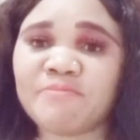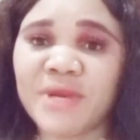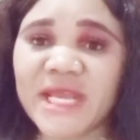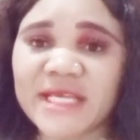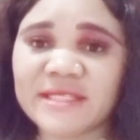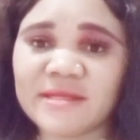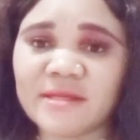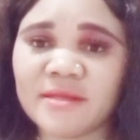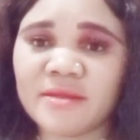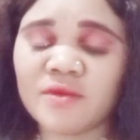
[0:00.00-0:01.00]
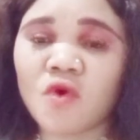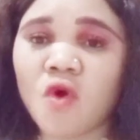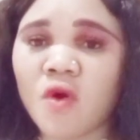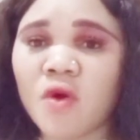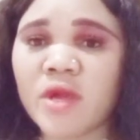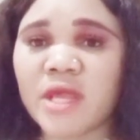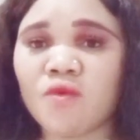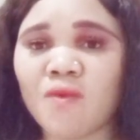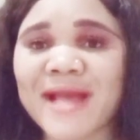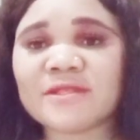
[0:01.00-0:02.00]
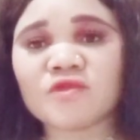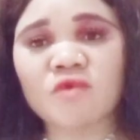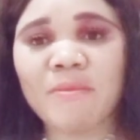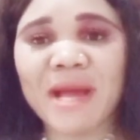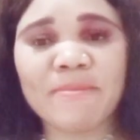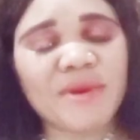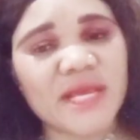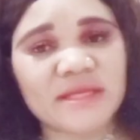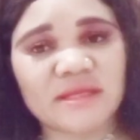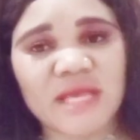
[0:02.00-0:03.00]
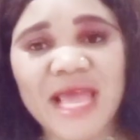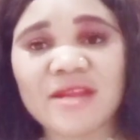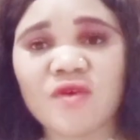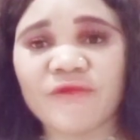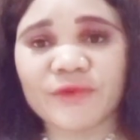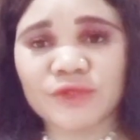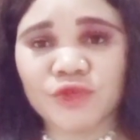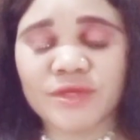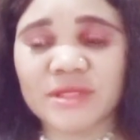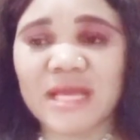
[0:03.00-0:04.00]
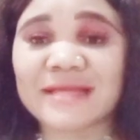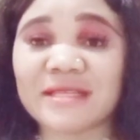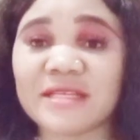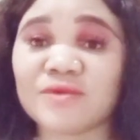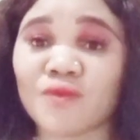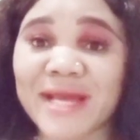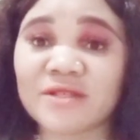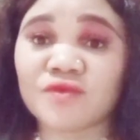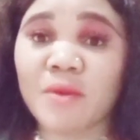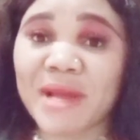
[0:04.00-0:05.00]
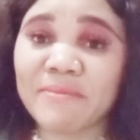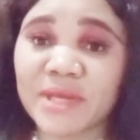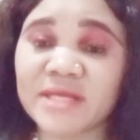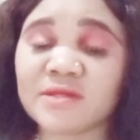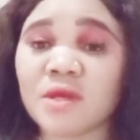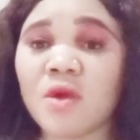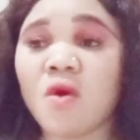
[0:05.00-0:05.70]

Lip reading: plate or a white rubber plate, any of your choice, at least white rubber plate